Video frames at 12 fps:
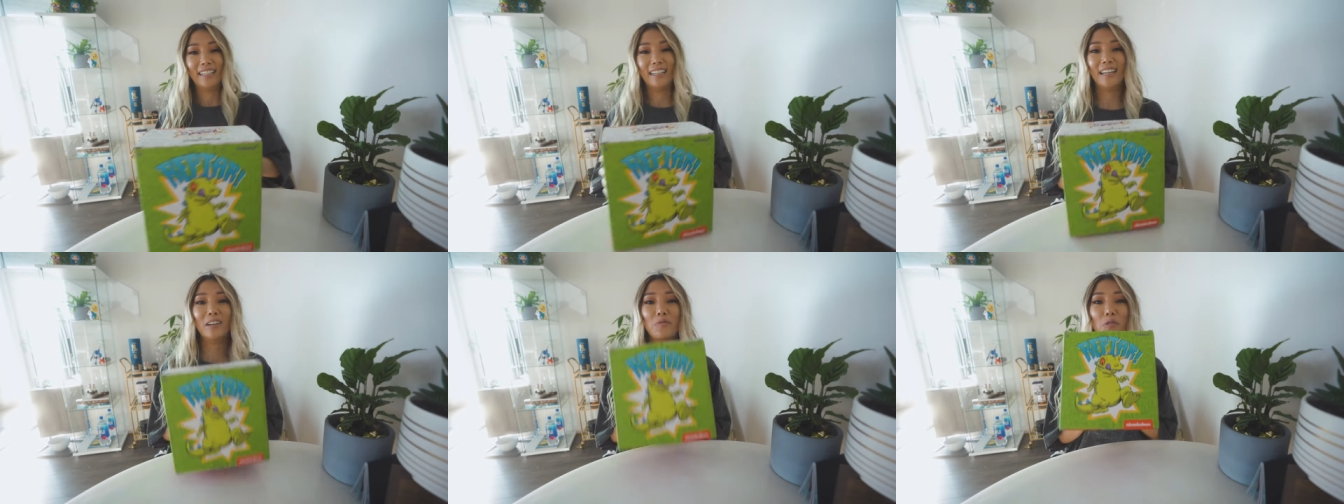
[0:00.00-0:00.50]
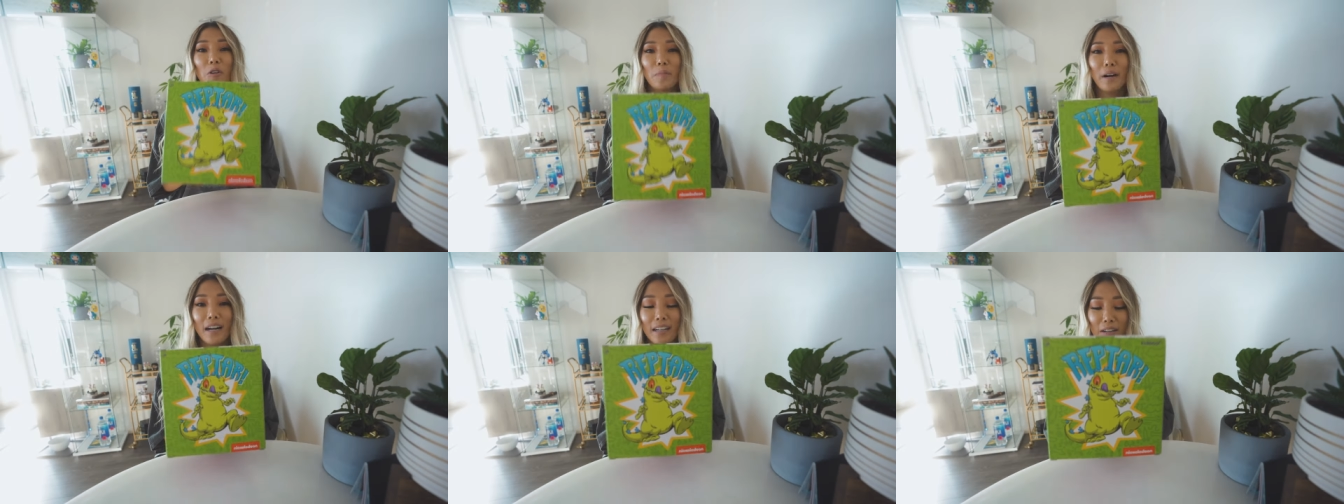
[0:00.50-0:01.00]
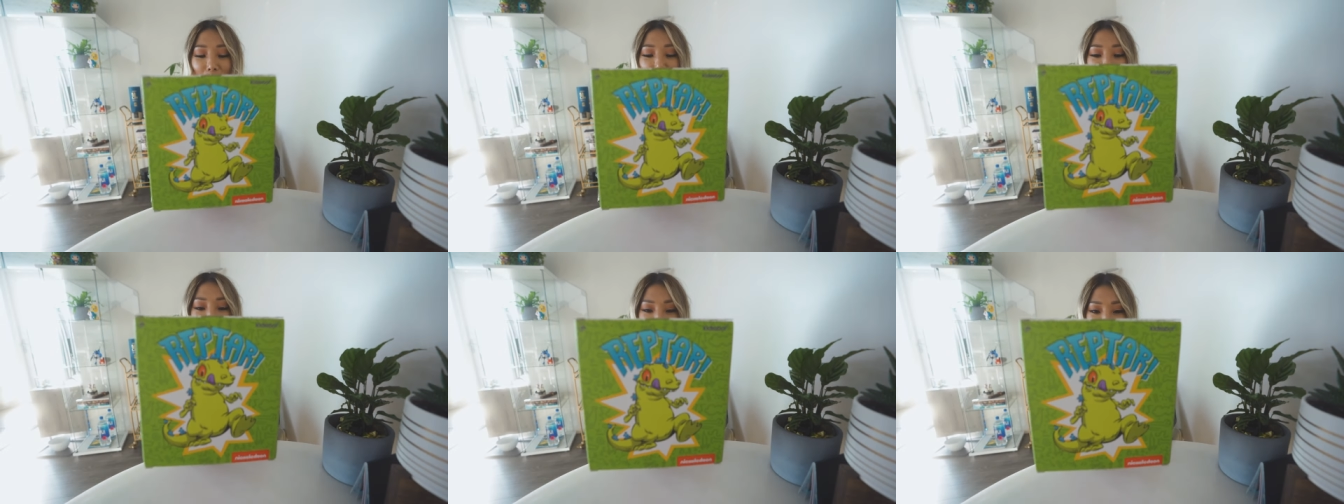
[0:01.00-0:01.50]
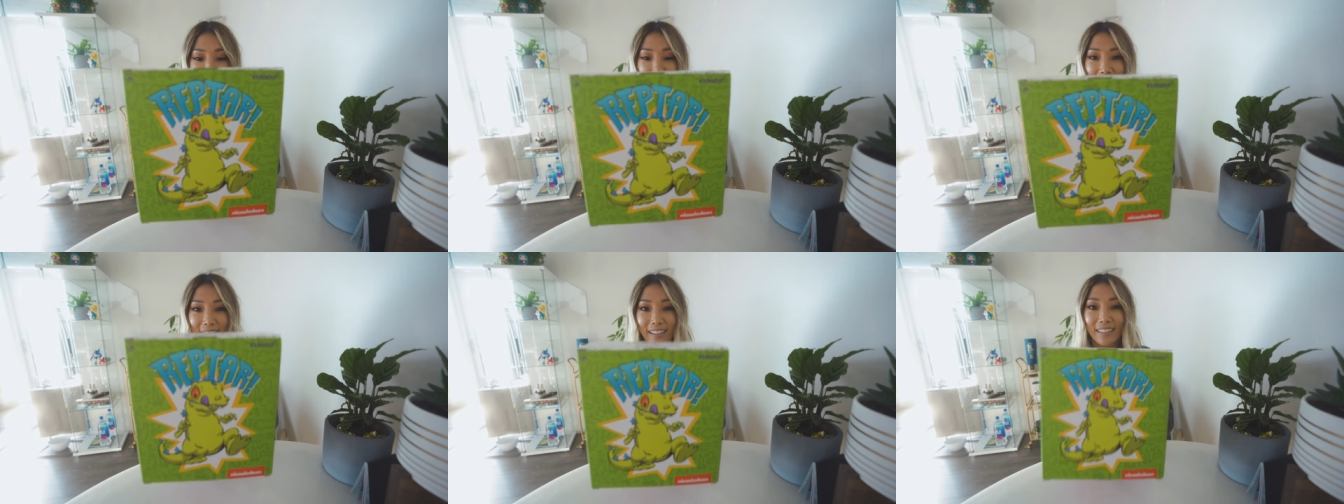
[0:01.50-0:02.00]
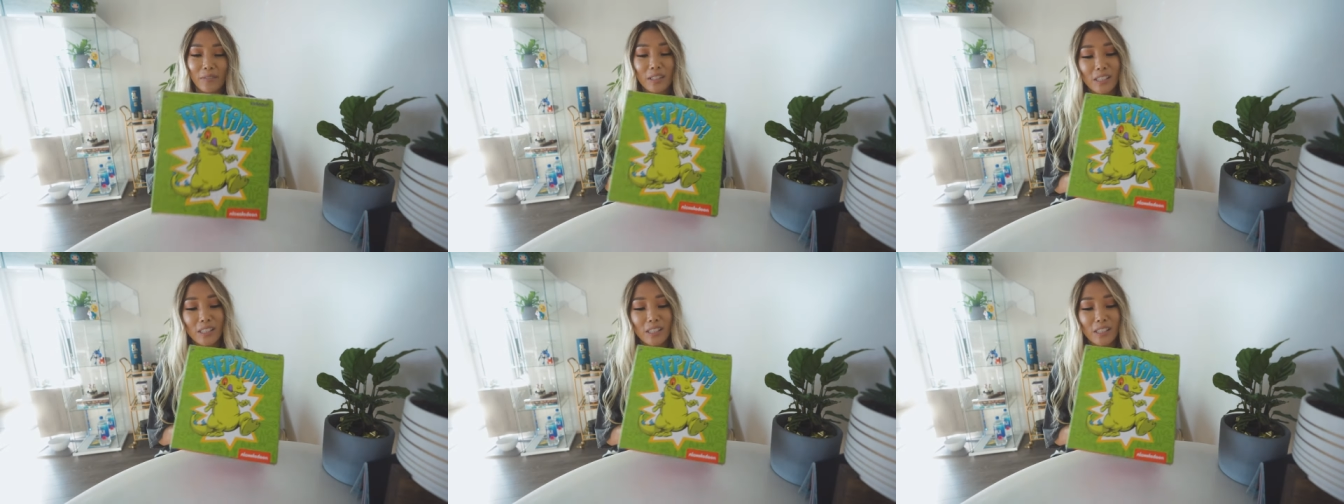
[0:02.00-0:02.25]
Kid robot Reptar.